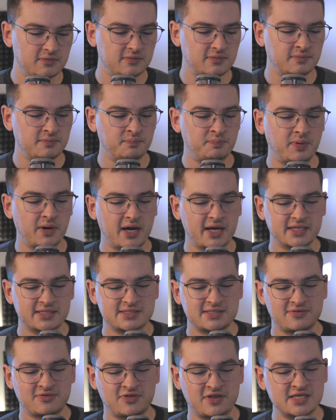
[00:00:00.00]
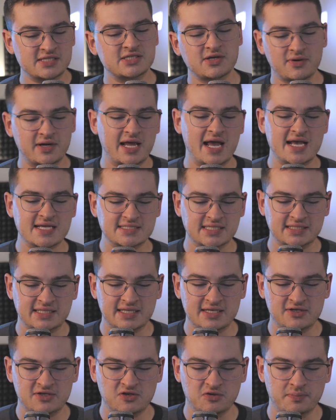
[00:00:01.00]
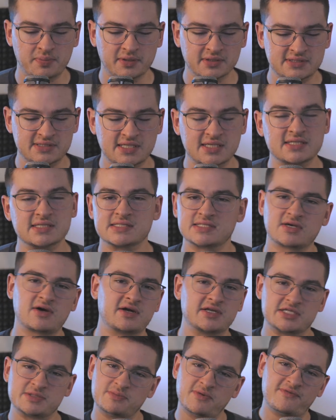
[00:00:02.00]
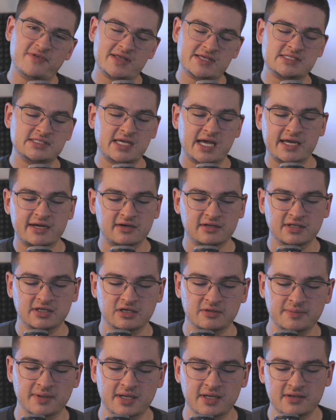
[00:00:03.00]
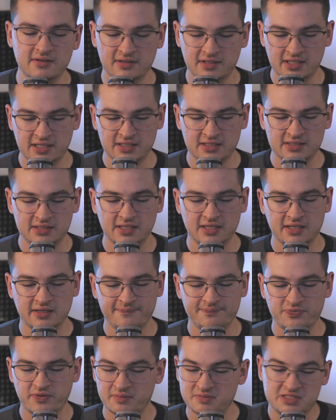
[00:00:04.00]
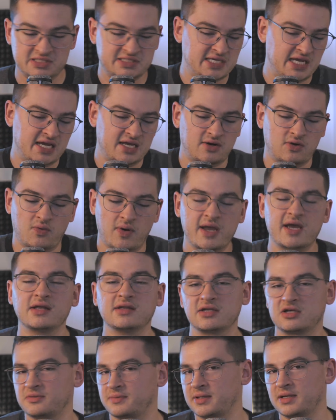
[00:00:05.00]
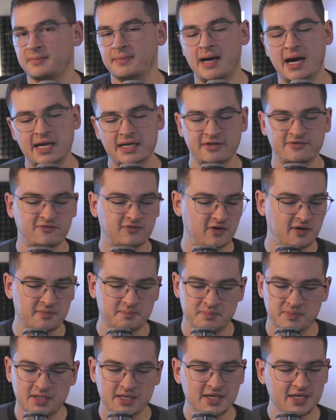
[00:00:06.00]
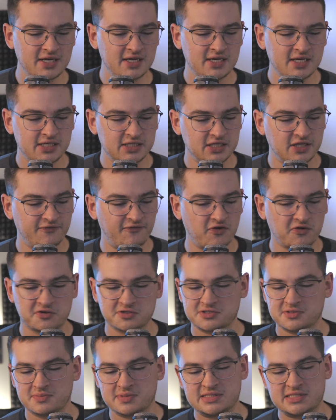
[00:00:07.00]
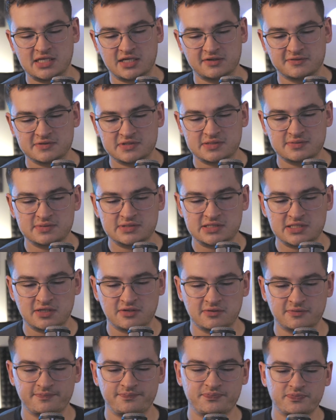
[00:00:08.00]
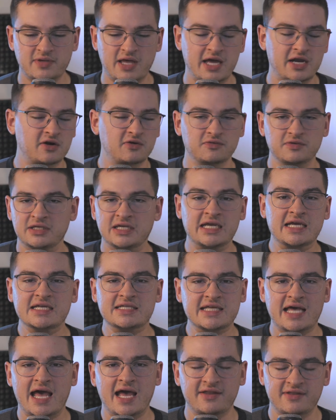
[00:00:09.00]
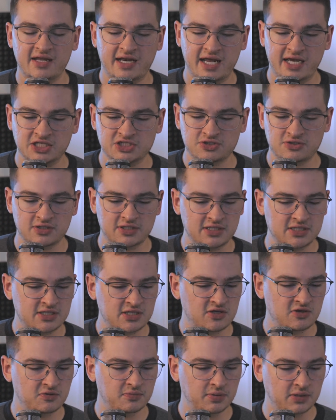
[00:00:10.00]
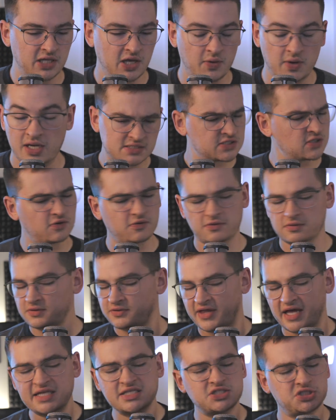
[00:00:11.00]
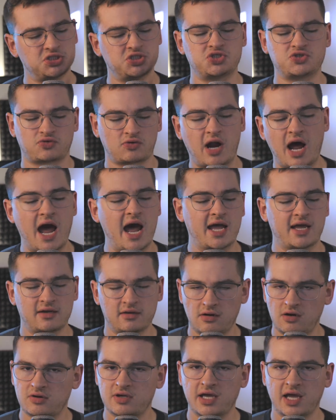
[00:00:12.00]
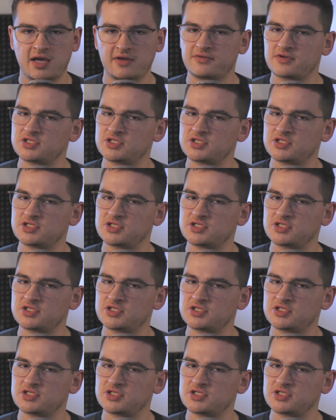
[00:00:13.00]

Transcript: But this already has like the EQ built in, so I just moved that slider a little bit, and I'm just taking away a little bit of body from the vocals themselves. So I don't need to add that extra EQ below it. So that's dry, okay?